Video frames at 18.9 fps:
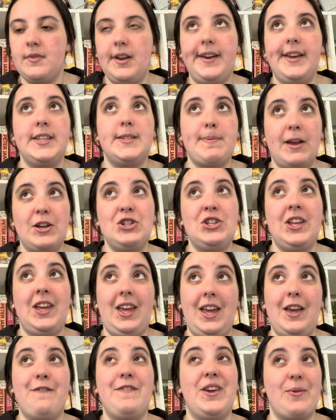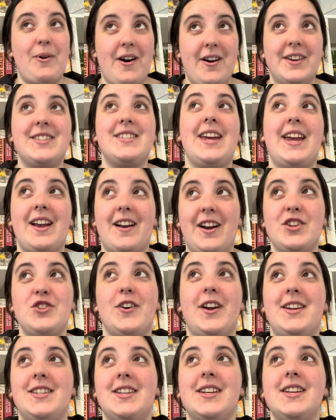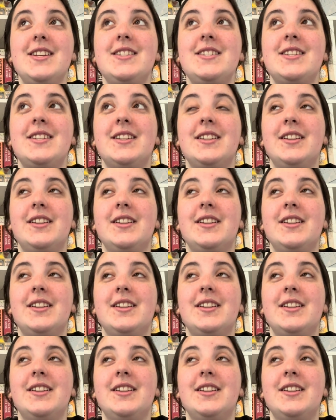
especially if you are staying hydrated.